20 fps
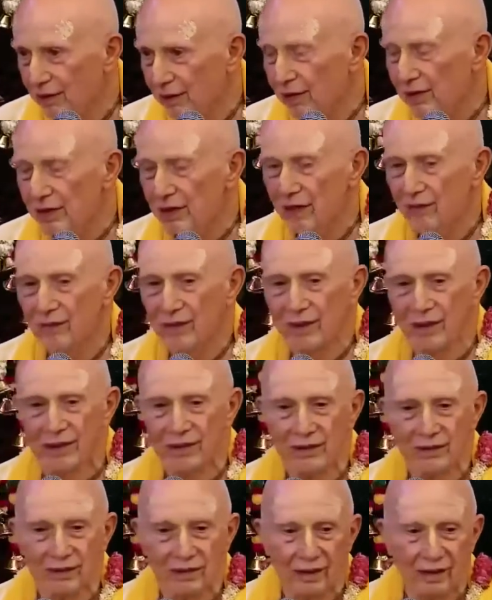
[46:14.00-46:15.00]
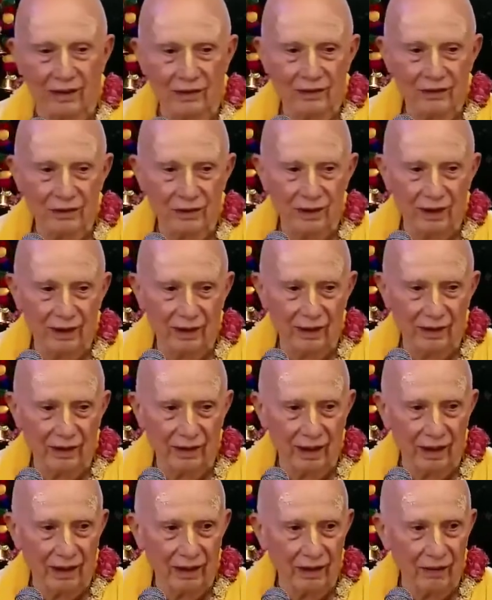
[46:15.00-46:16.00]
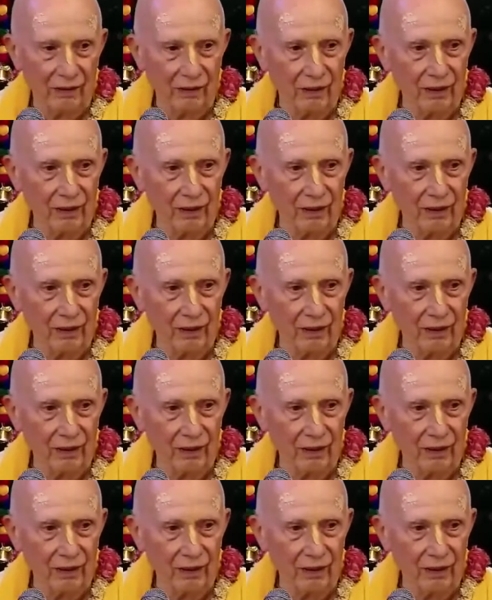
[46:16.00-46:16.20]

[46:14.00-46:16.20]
So he's giving us the understanding that